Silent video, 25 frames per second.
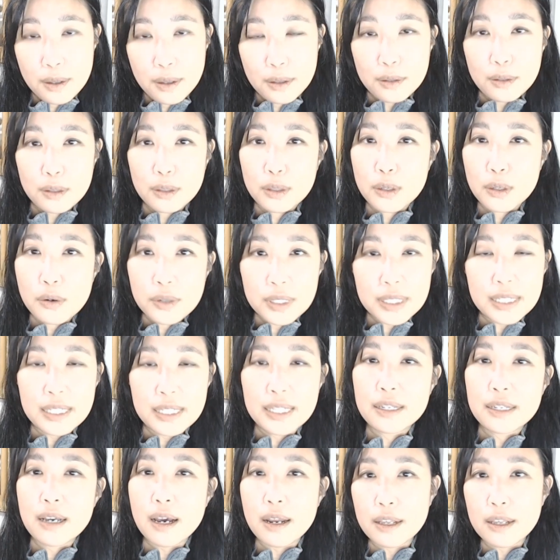Loki
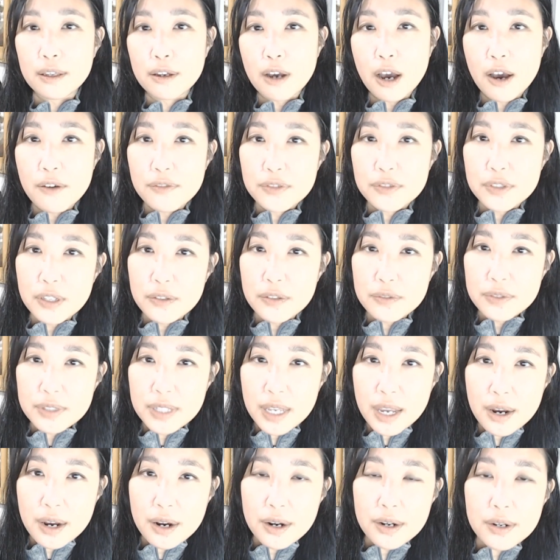cutting off Sif's
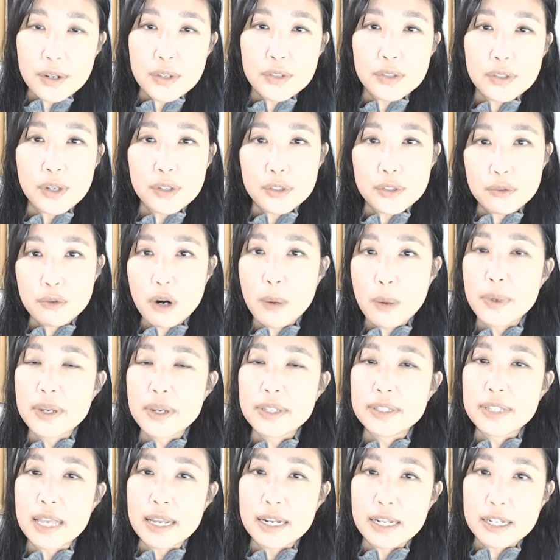hair is also
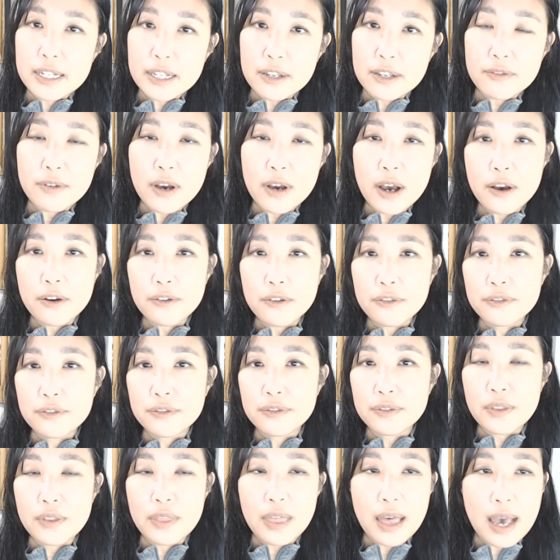representative of
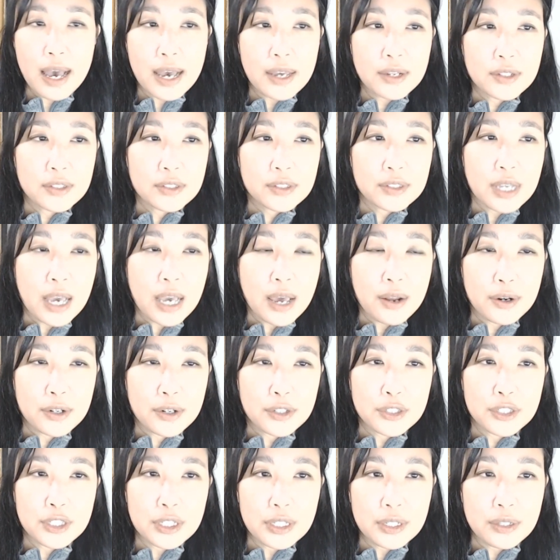that
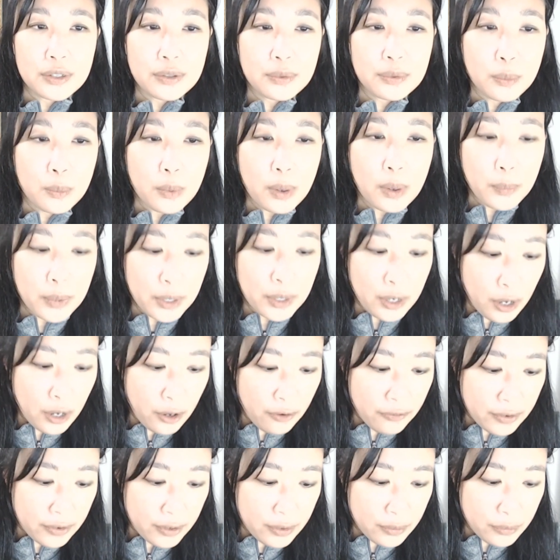energy we
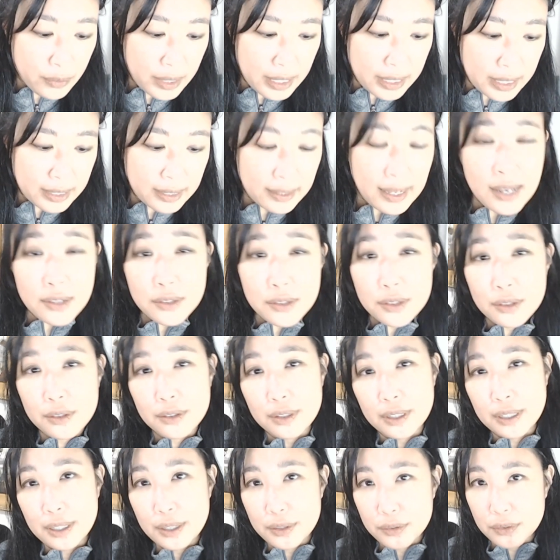often read
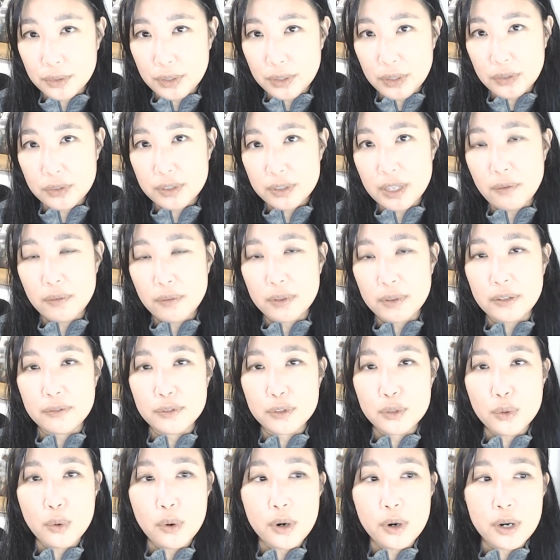classically into the Seven of
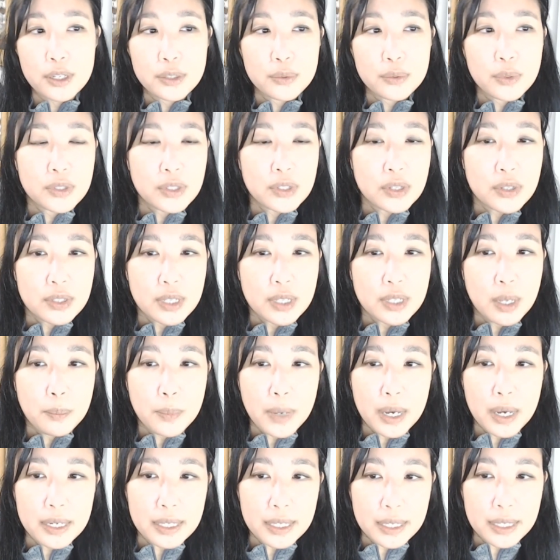Swords, which is
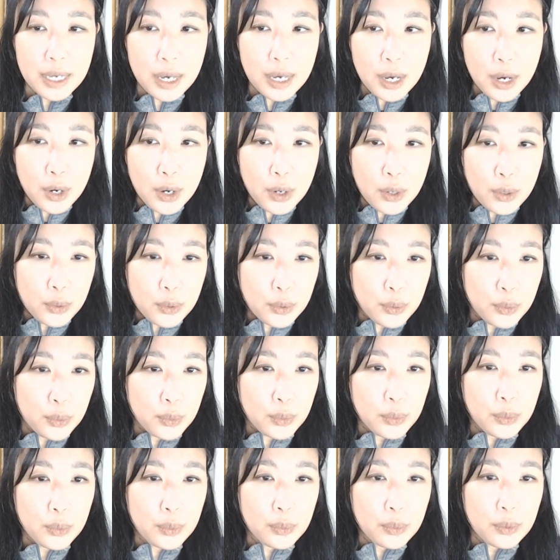somebody
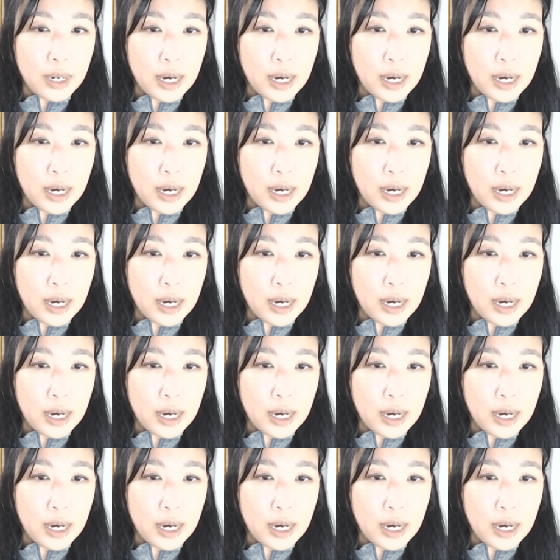who